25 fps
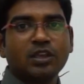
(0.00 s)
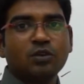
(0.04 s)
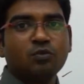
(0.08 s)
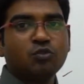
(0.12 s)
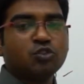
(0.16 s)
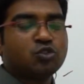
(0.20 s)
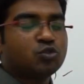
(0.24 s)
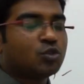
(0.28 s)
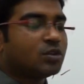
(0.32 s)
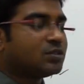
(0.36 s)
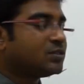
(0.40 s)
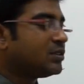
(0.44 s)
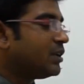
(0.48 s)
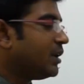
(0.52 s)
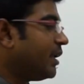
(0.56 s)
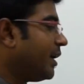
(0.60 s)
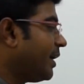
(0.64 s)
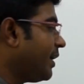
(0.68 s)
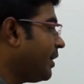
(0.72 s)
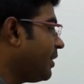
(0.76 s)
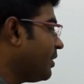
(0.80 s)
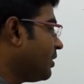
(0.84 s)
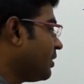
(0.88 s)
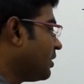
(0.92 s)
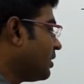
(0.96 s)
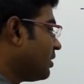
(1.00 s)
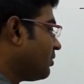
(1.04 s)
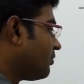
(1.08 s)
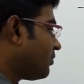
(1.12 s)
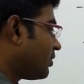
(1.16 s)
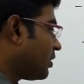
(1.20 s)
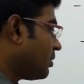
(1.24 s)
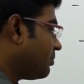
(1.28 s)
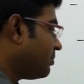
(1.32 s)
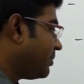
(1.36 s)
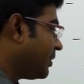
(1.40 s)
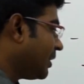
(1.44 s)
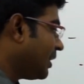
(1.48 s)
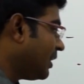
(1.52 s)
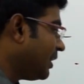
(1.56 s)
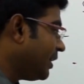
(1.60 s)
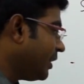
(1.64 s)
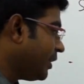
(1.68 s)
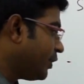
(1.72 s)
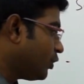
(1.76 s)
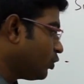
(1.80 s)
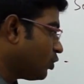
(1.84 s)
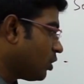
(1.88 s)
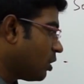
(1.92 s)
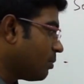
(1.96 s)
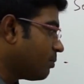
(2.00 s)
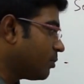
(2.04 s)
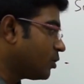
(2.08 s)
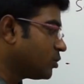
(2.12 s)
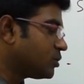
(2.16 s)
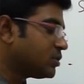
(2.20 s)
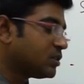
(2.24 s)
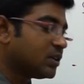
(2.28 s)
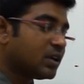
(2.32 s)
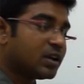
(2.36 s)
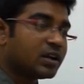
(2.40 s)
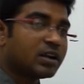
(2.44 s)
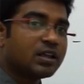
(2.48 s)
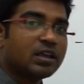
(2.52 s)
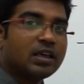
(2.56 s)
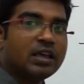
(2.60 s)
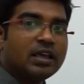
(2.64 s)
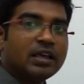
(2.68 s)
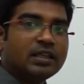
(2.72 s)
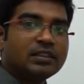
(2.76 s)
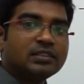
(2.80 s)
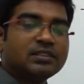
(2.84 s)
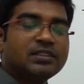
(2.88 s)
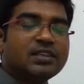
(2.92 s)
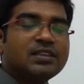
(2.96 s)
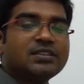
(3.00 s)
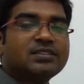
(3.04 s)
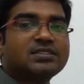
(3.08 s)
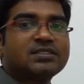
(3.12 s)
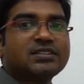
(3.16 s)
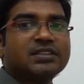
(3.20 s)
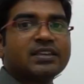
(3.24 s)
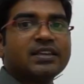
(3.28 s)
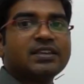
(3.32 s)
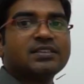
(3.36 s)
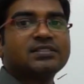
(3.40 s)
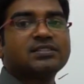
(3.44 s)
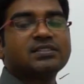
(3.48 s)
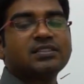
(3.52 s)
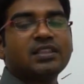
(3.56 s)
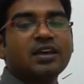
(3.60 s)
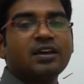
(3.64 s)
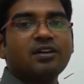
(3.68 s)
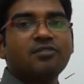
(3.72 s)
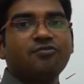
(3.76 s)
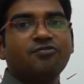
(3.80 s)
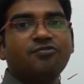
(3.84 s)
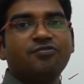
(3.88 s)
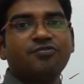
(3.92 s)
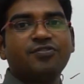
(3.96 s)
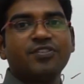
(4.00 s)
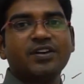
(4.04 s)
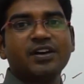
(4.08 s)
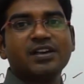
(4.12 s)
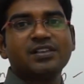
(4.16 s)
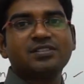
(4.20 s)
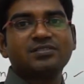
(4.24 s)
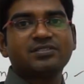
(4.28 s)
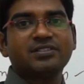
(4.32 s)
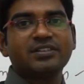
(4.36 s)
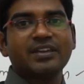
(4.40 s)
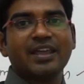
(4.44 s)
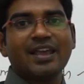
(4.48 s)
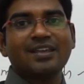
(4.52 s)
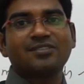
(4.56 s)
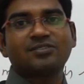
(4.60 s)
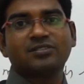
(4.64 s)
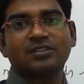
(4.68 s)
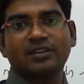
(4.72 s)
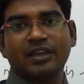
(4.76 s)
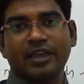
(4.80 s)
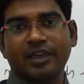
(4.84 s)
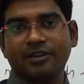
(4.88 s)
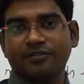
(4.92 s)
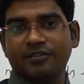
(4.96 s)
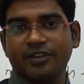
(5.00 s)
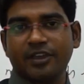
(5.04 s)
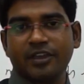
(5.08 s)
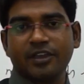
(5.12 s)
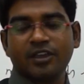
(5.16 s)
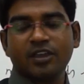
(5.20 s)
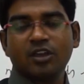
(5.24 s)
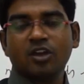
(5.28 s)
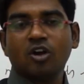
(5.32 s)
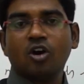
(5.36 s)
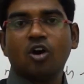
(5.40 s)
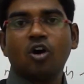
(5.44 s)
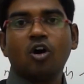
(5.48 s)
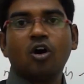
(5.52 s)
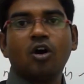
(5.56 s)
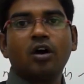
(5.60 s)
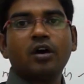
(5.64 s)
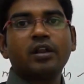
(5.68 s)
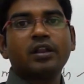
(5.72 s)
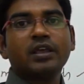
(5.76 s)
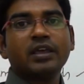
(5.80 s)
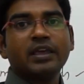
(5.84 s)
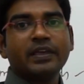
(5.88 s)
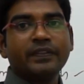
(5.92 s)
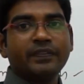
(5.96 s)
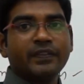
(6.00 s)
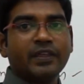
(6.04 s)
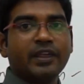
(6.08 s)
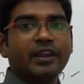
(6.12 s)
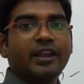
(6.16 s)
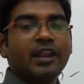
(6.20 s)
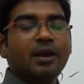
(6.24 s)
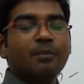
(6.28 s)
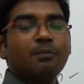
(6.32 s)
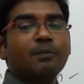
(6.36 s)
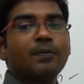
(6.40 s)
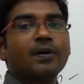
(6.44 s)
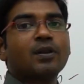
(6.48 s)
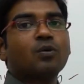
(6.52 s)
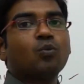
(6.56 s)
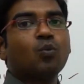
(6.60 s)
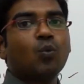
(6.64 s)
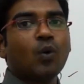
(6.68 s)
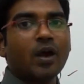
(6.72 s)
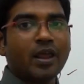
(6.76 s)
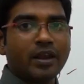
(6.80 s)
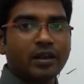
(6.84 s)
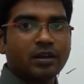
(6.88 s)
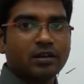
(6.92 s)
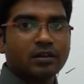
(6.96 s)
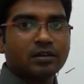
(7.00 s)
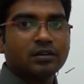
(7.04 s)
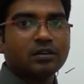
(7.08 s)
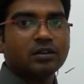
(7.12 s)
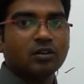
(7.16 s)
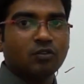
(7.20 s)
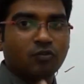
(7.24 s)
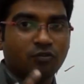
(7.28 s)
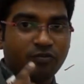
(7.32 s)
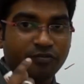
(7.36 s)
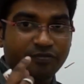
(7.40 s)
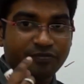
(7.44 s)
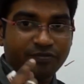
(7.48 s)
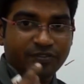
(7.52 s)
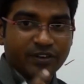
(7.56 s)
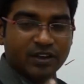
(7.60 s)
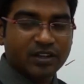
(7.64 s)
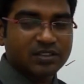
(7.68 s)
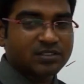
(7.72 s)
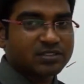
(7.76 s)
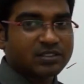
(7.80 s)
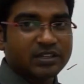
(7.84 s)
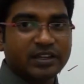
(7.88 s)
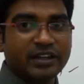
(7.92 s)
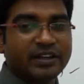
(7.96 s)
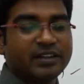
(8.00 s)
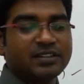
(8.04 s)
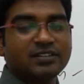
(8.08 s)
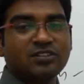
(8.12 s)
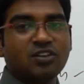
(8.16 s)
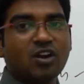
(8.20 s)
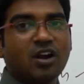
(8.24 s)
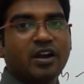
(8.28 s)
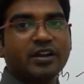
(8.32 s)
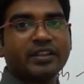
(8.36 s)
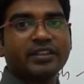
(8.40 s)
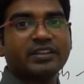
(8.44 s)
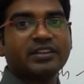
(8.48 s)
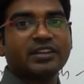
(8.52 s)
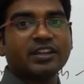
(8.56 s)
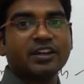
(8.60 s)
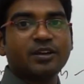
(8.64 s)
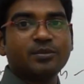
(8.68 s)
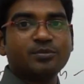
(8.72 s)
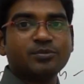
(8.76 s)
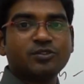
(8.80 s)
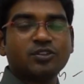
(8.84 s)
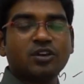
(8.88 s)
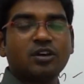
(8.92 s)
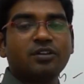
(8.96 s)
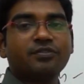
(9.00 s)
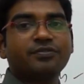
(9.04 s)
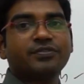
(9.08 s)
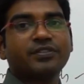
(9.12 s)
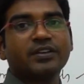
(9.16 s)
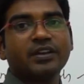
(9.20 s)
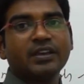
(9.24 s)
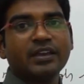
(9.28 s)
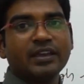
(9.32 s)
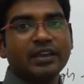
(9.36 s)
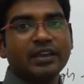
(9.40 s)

which was laid from Delhi to Amritsar. This is the first national highway or the number one first. it is not in terms of